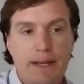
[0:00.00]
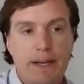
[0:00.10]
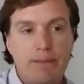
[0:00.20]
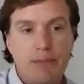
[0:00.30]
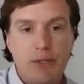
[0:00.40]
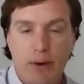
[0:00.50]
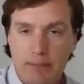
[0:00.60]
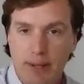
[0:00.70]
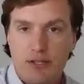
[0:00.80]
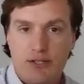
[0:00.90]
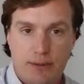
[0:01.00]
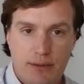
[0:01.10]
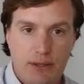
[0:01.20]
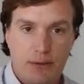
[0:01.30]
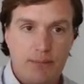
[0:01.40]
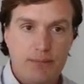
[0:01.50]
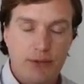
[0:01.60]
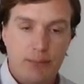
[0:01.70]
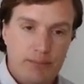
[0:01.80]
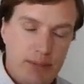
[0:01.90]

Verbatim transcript: Um, you want to make sure that your your